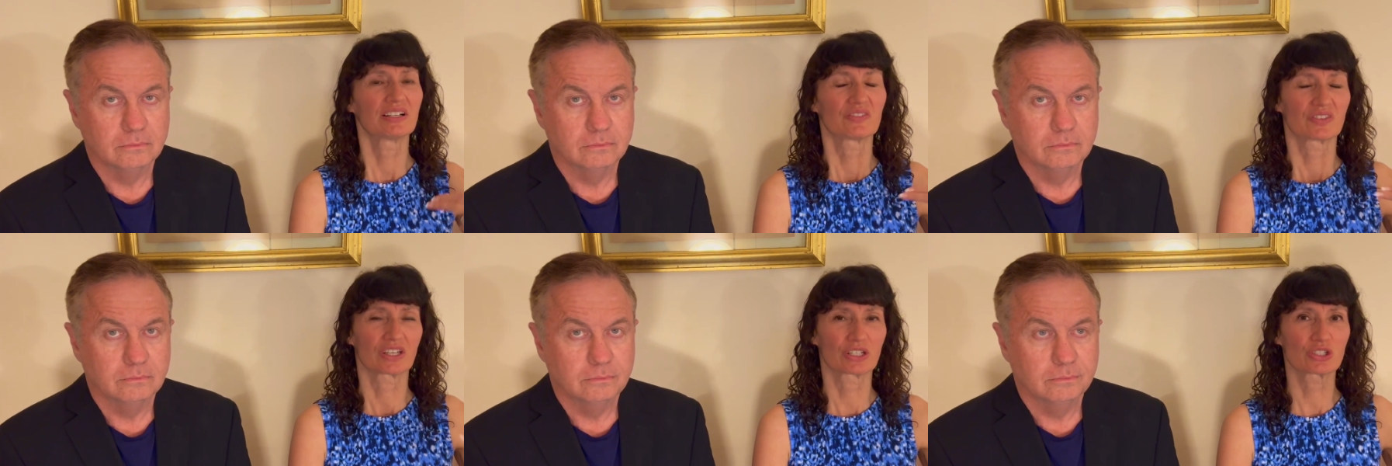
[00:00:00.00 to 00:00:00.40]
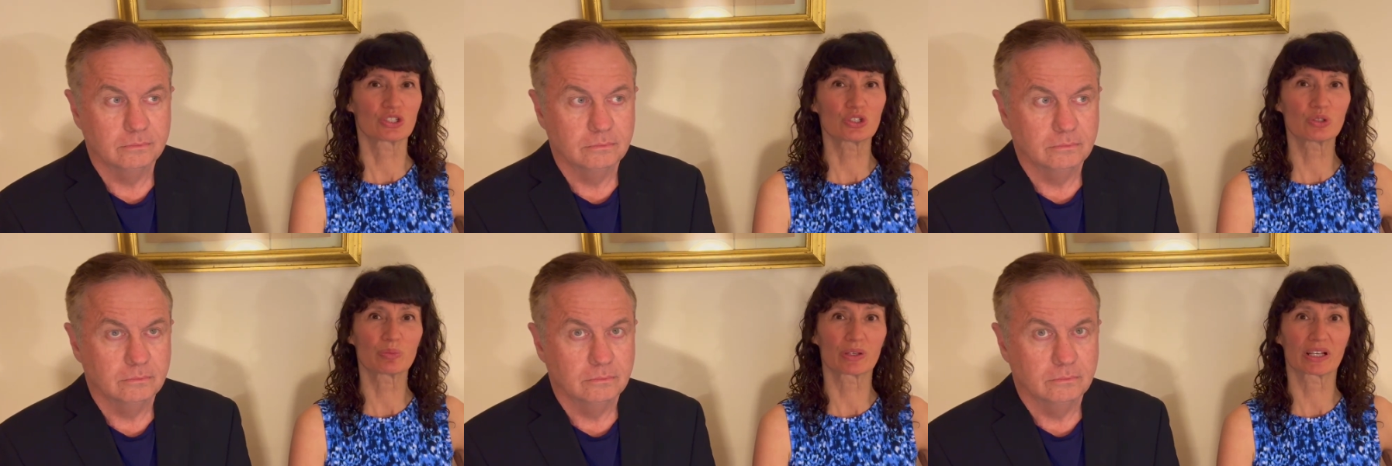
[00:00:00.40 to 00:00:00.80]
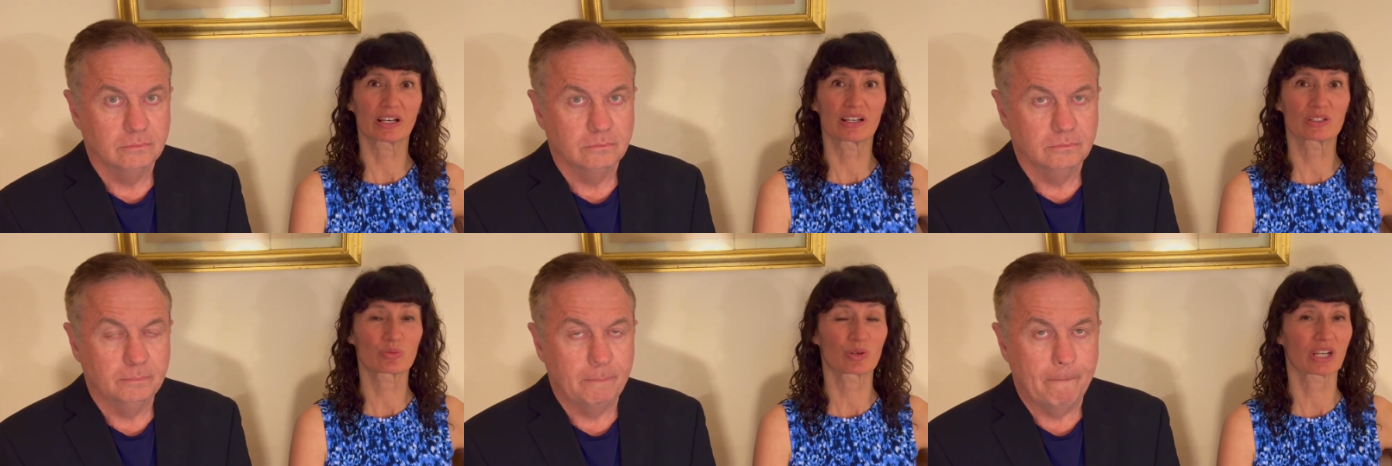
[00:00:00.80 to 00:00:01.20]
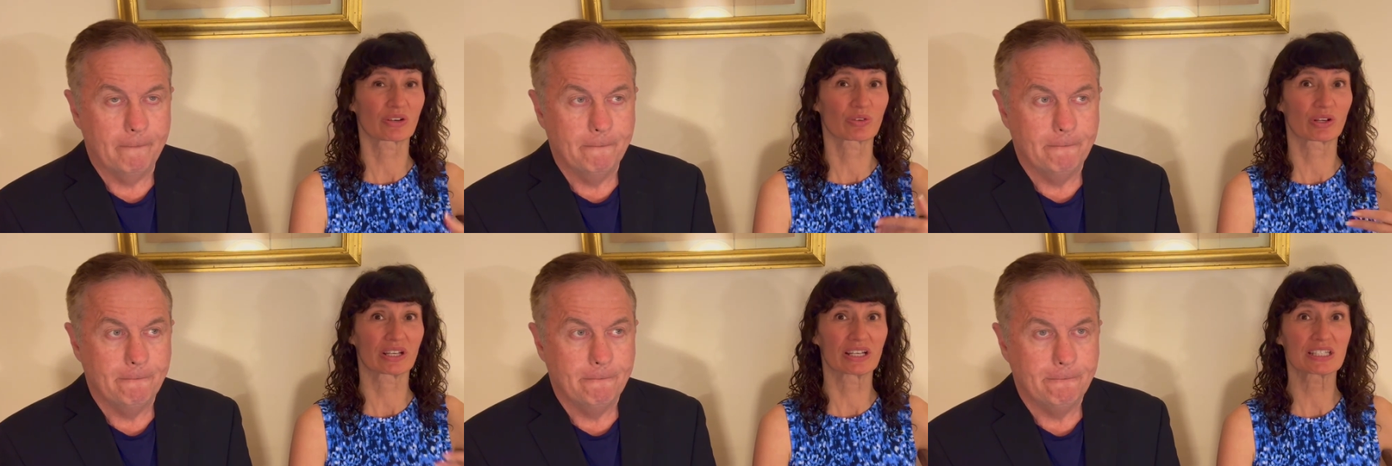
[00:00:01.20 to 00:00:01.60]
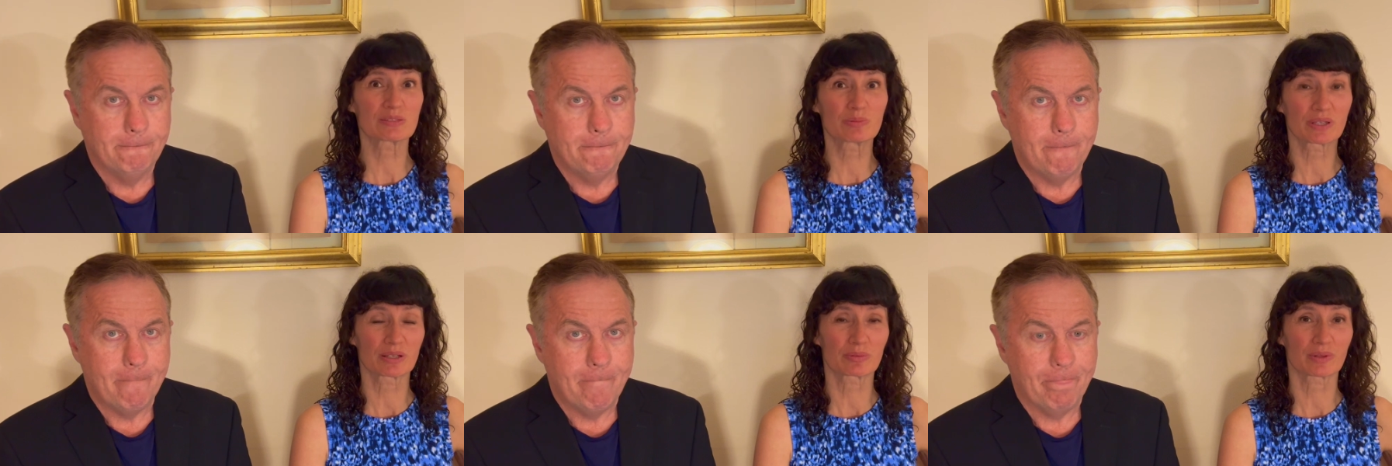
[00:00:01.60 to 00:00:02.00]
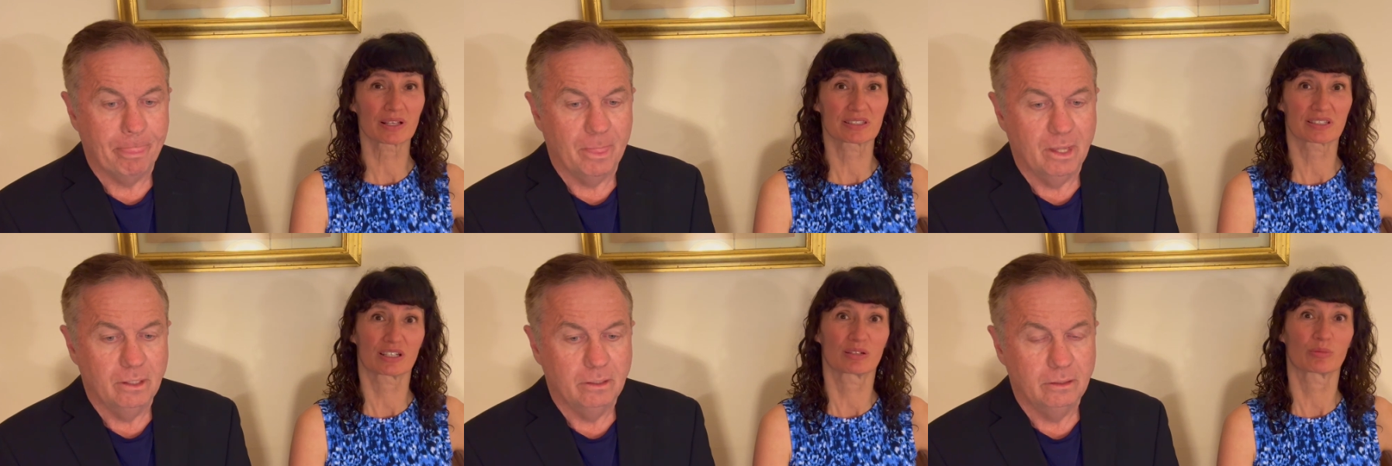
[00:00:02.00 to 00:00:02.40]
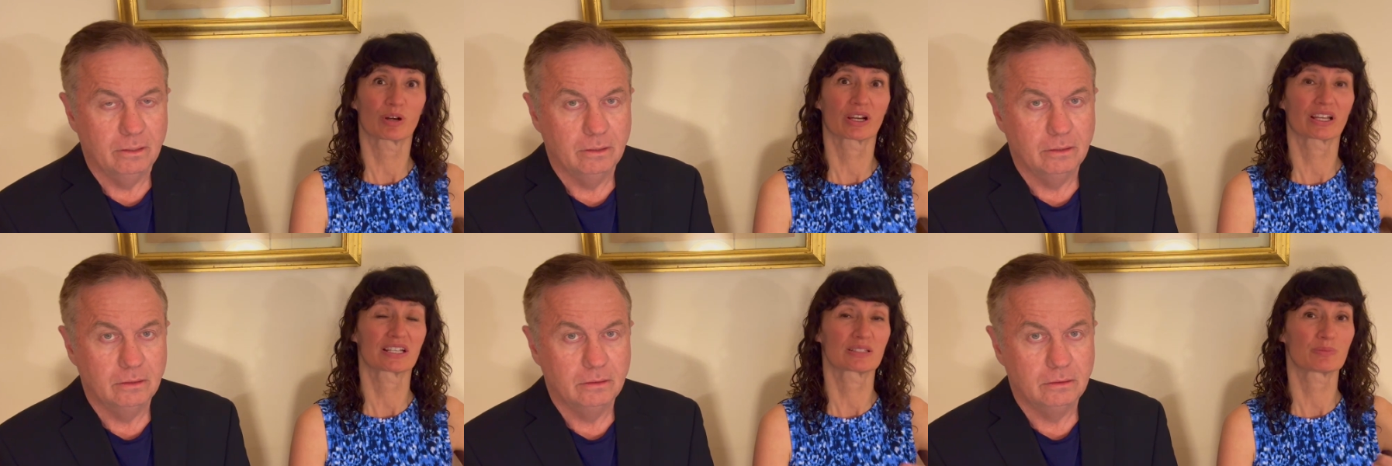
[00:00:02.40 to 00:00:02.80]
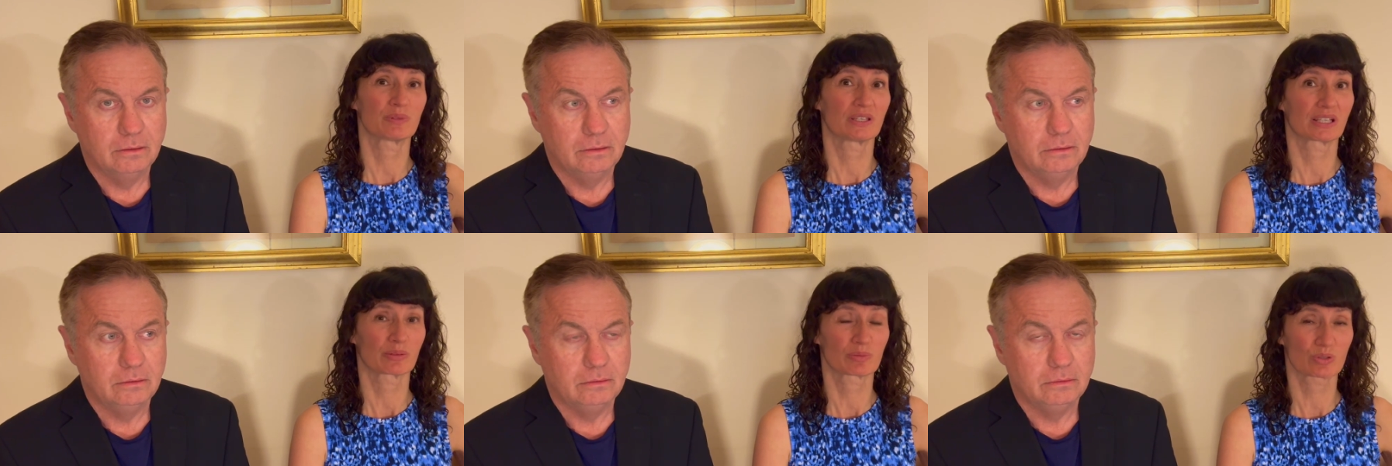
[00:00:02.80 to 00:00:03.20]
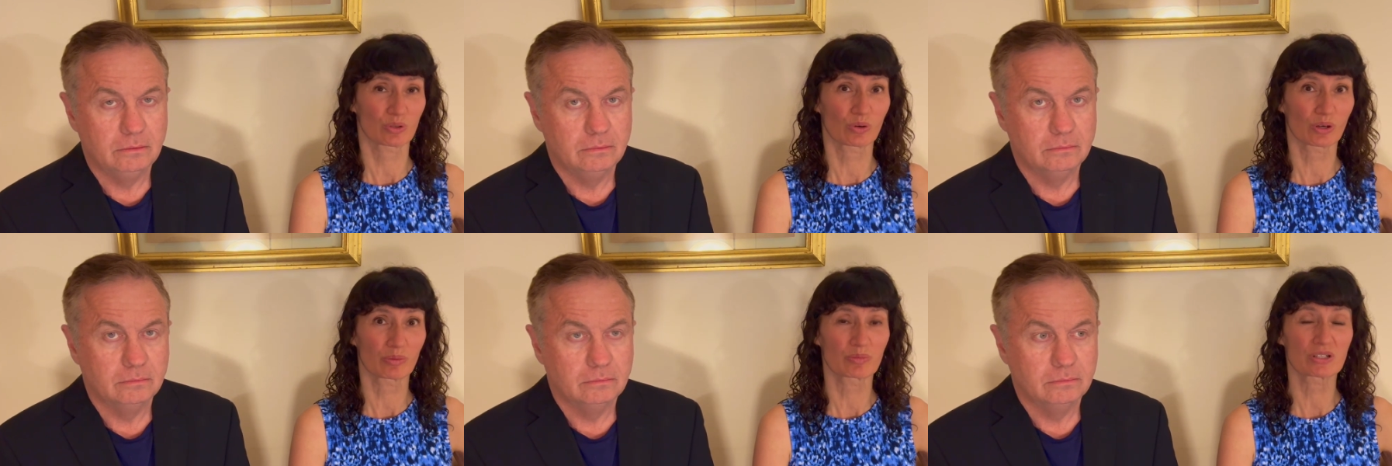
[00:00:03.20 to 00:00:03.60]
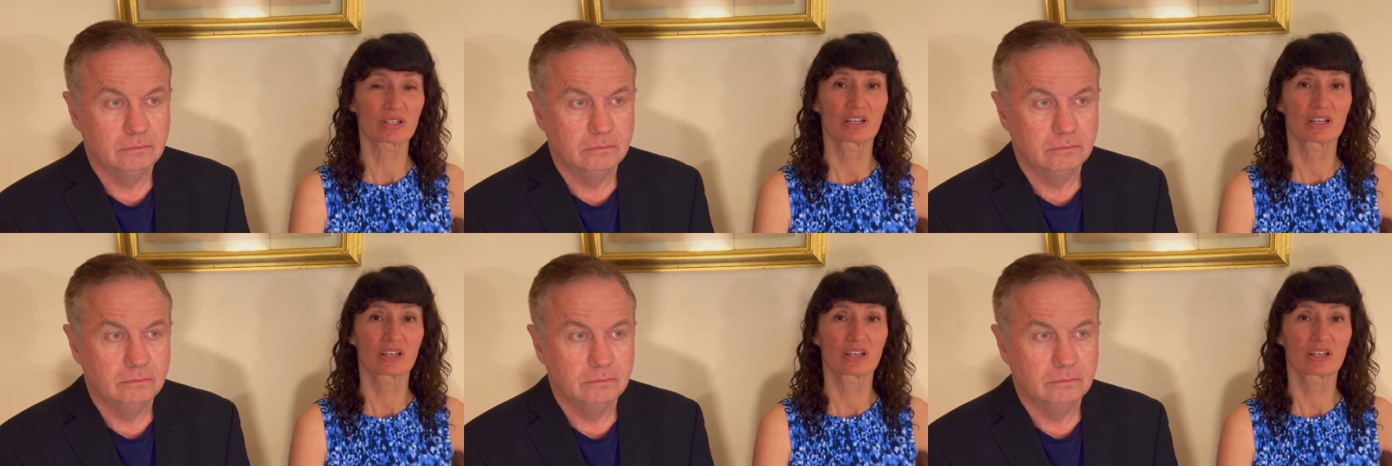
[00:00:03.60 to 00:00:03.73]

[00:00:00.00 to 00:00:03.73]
Speaker 1: and two, because whatever is being placed on the market is being absorbed